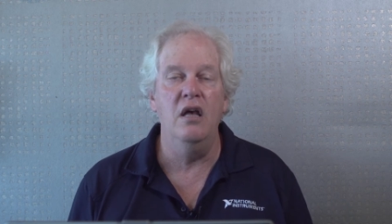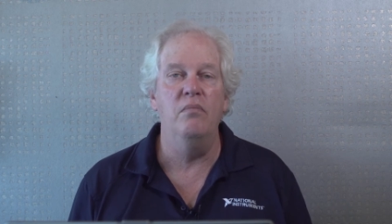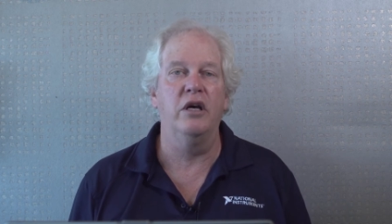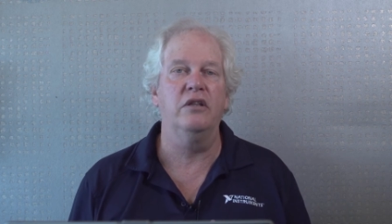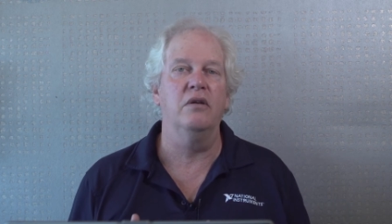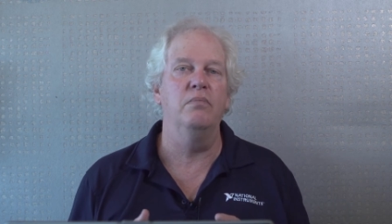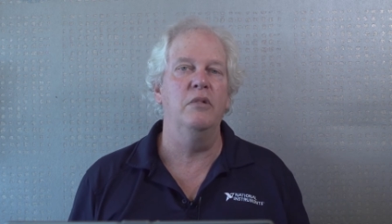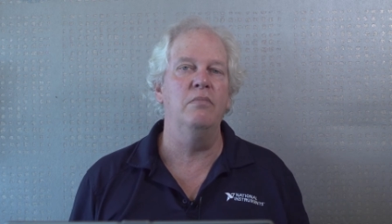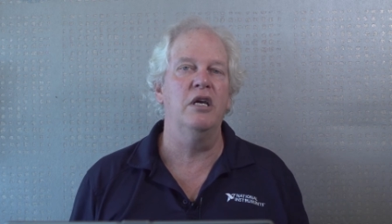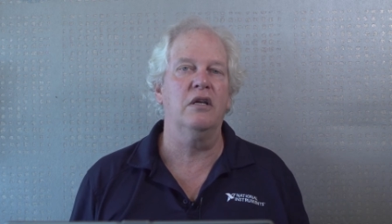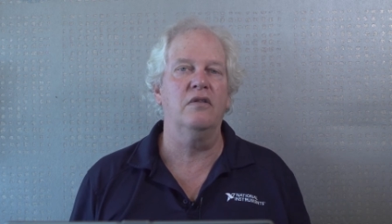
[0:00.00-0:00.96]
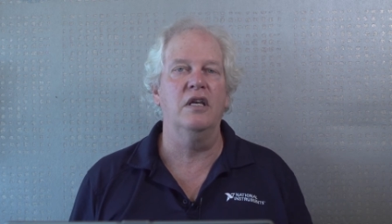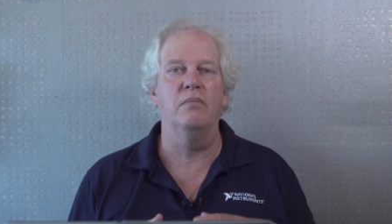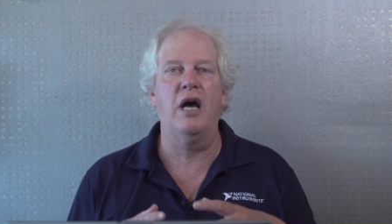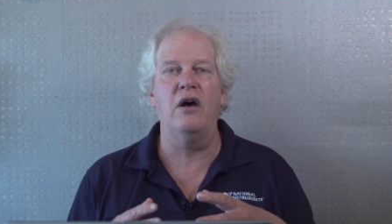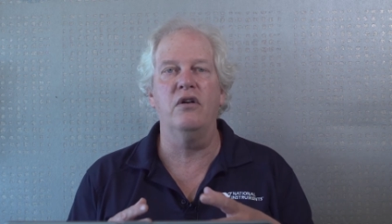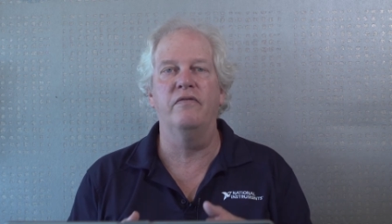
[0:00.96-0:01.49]
But the MMIC, the
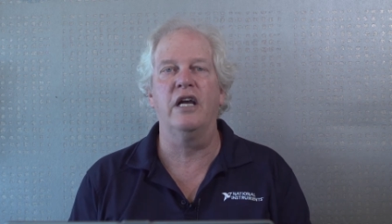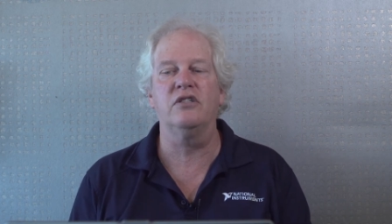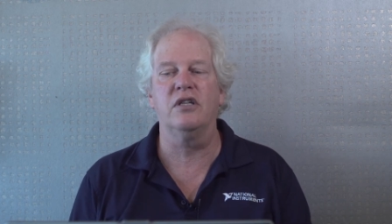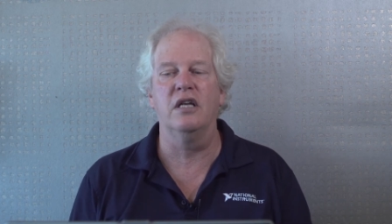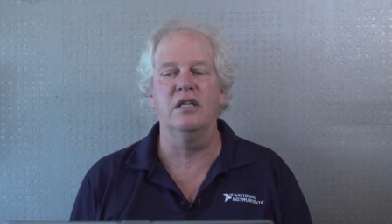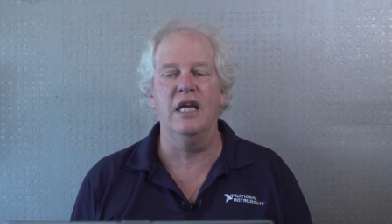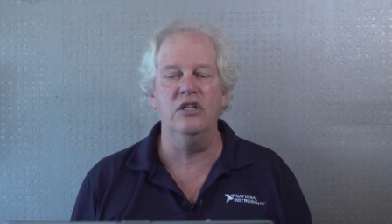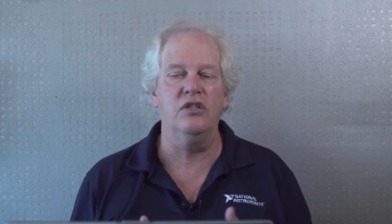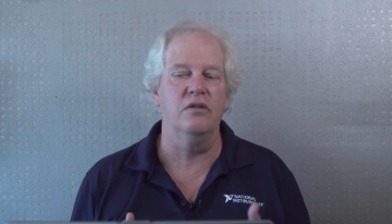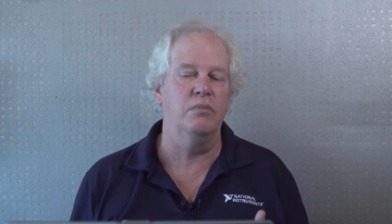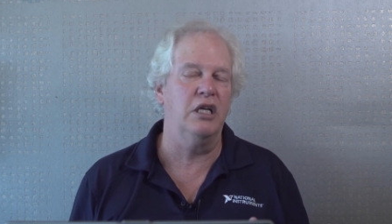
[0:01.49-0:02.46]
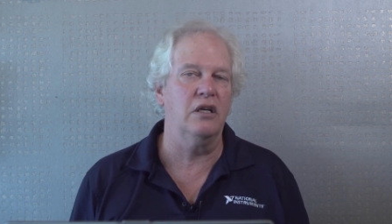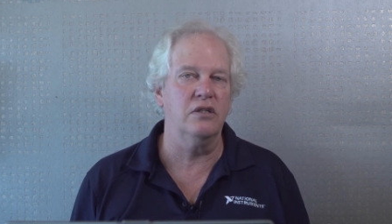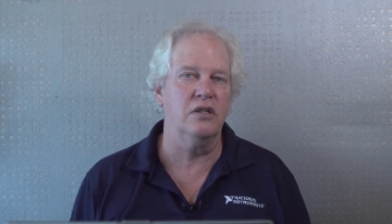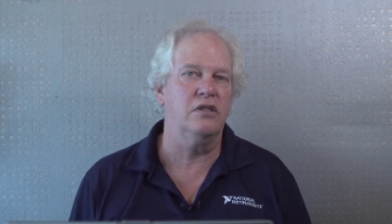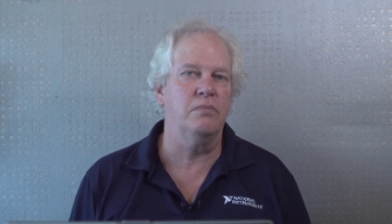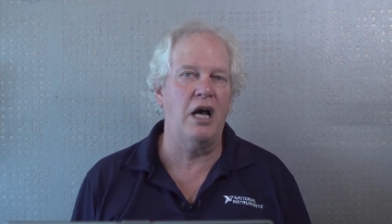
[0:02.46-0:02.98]
amount of excitation, because
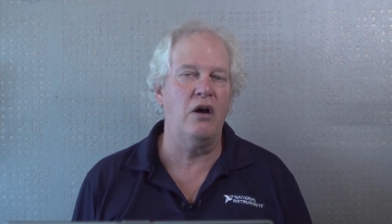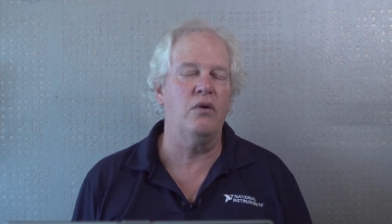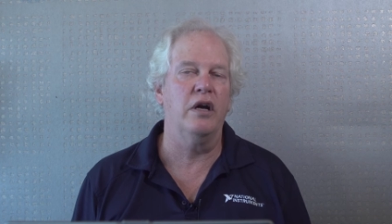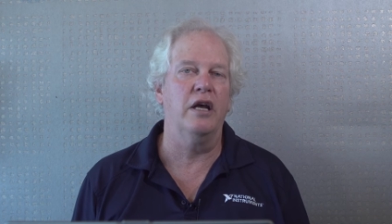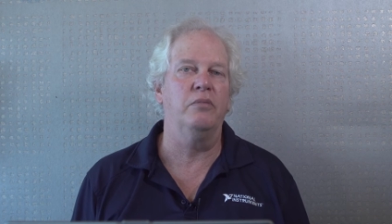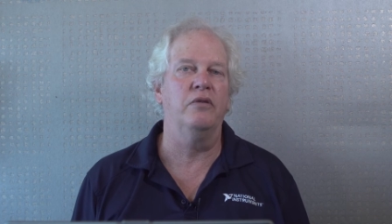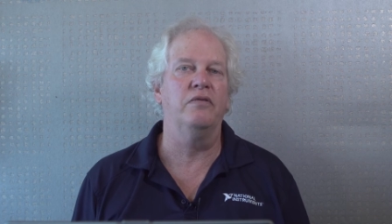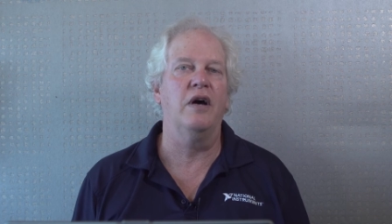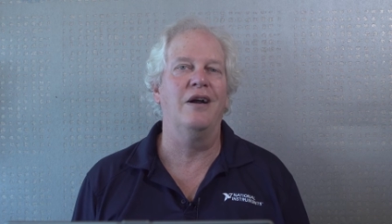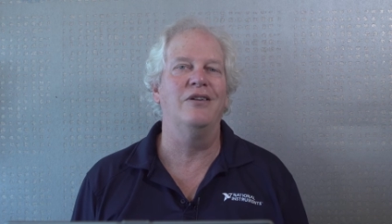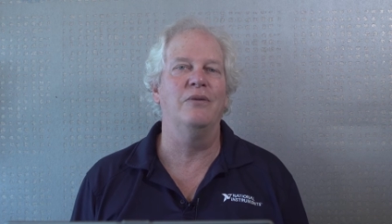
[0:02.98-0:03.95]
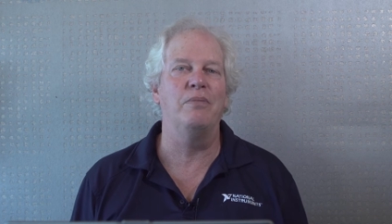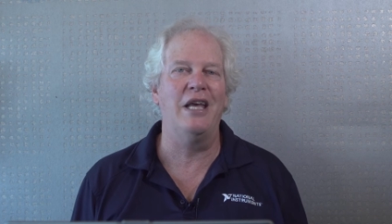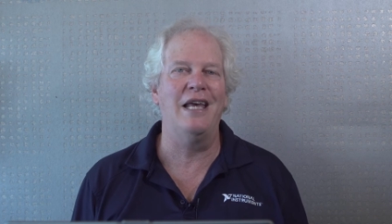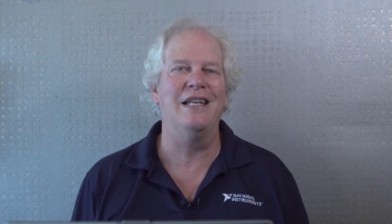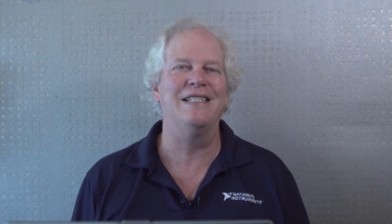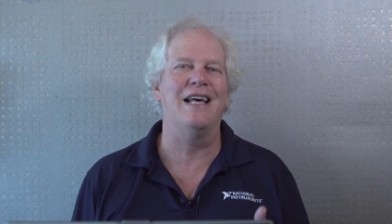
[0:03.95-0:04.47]
it's a power amplifier,
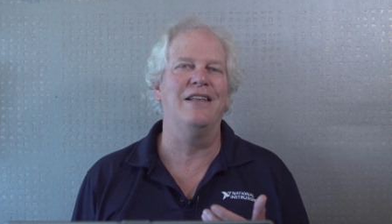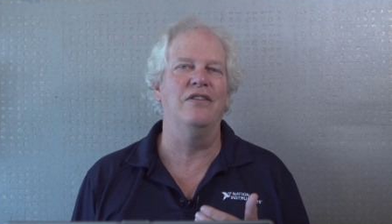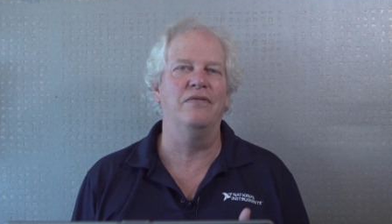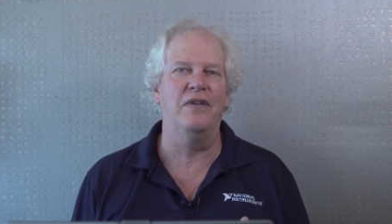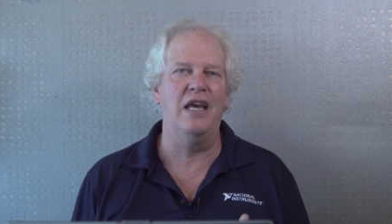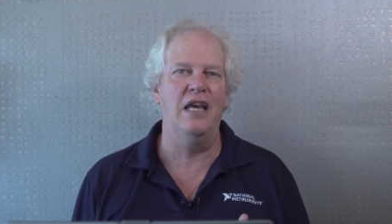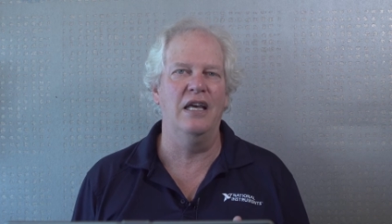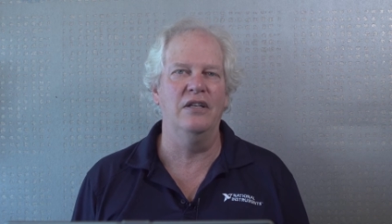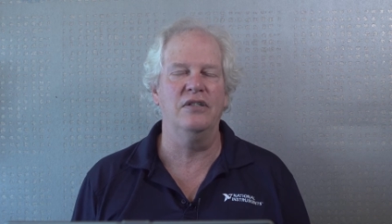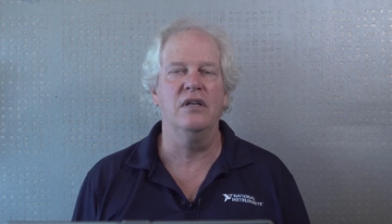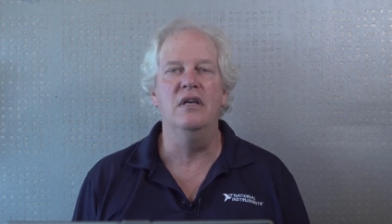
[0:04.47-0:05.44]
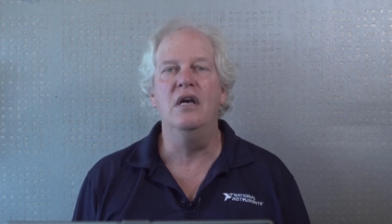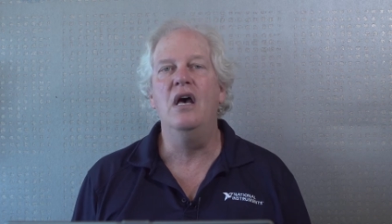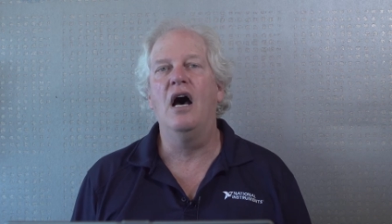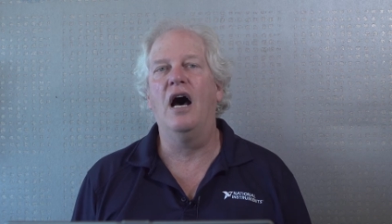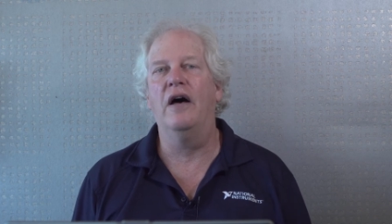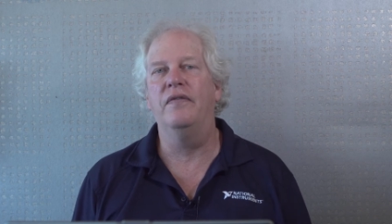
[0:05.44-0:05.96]
depends on the phase
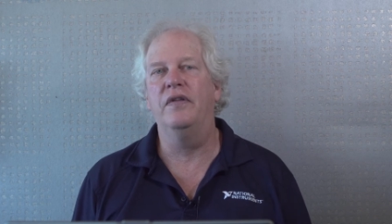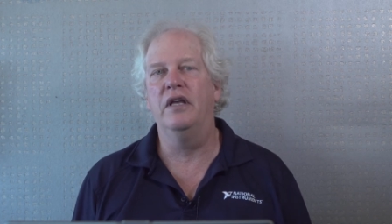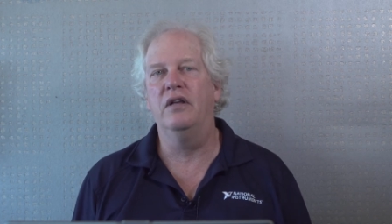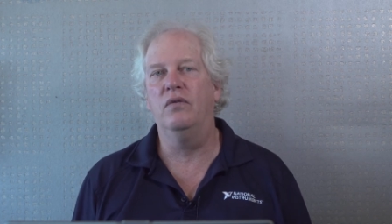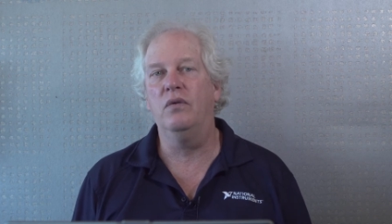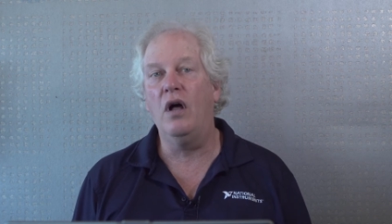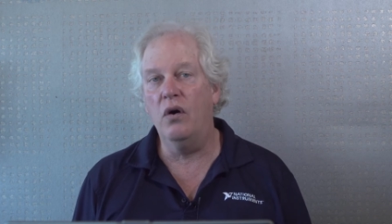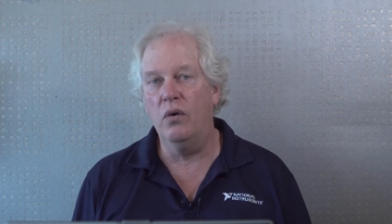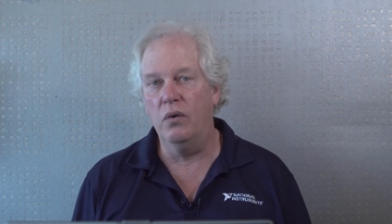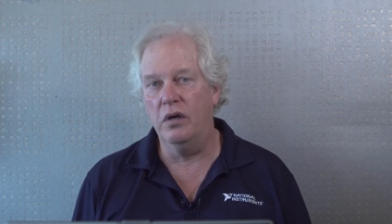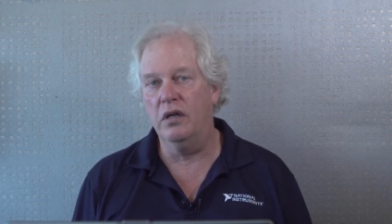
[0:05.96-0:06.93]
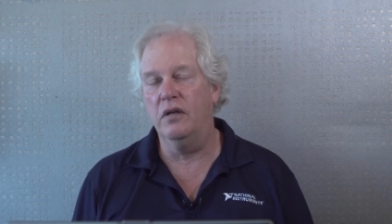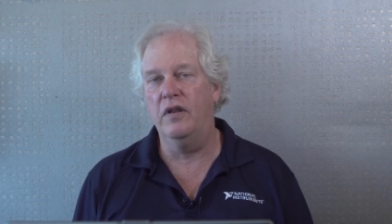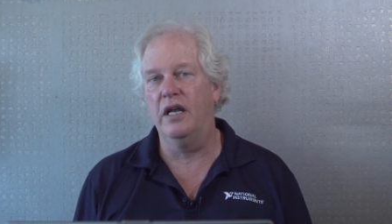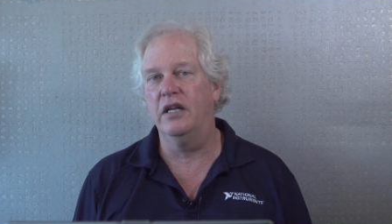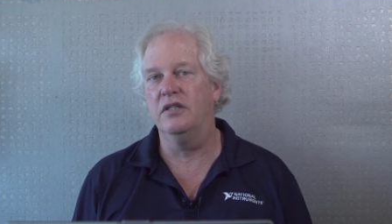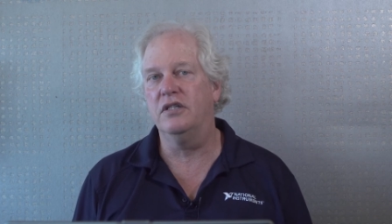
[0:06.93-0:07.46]
on the load
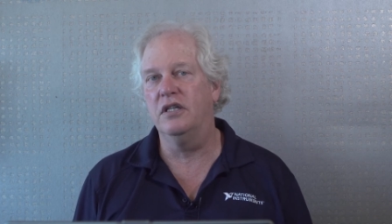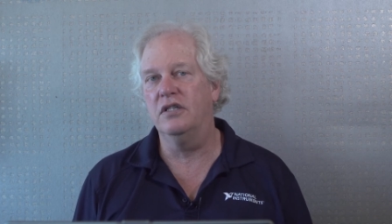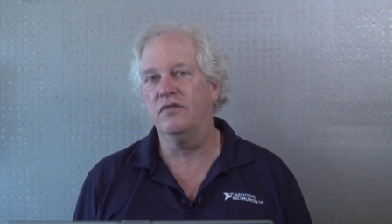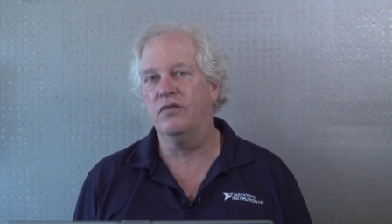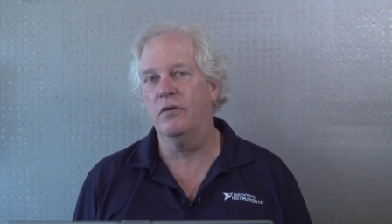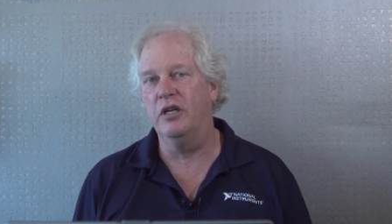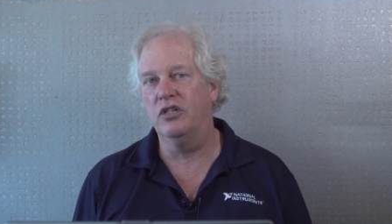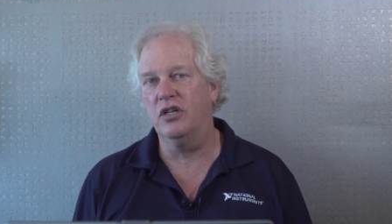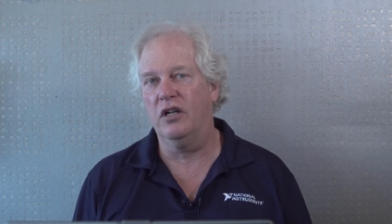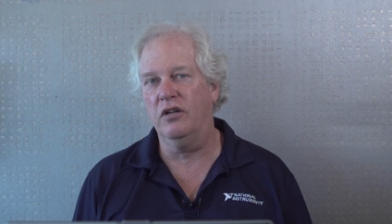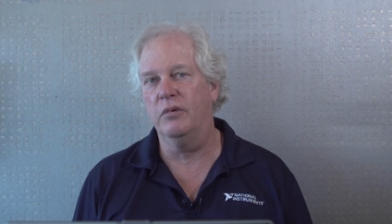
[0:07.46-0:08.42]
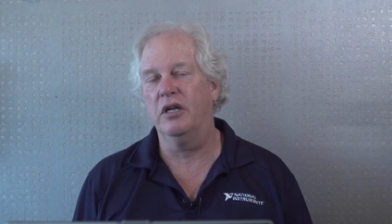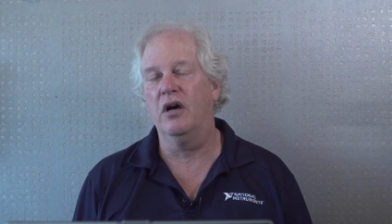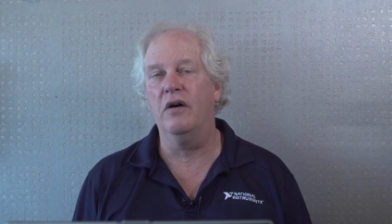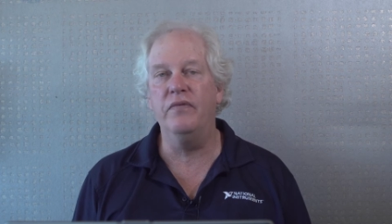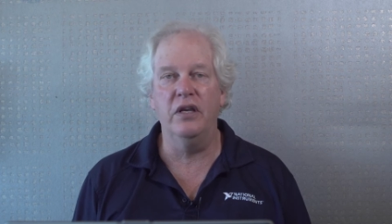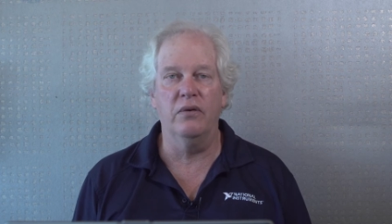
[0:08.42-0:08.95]
that it sees from each element
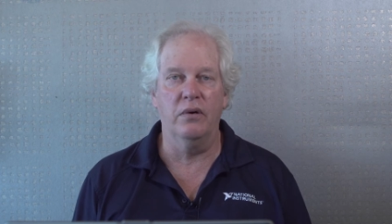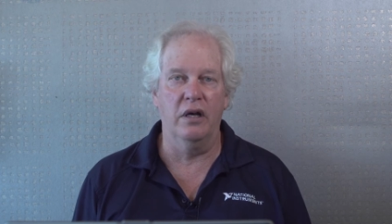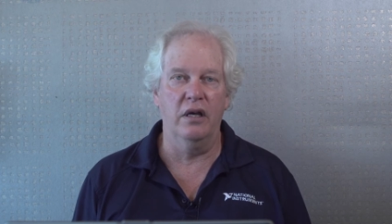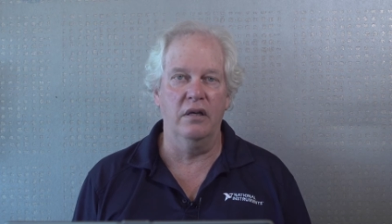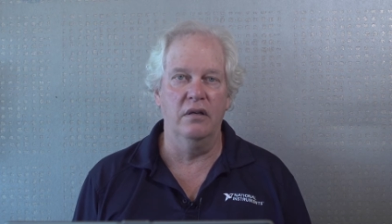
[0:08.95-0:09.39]
of the array.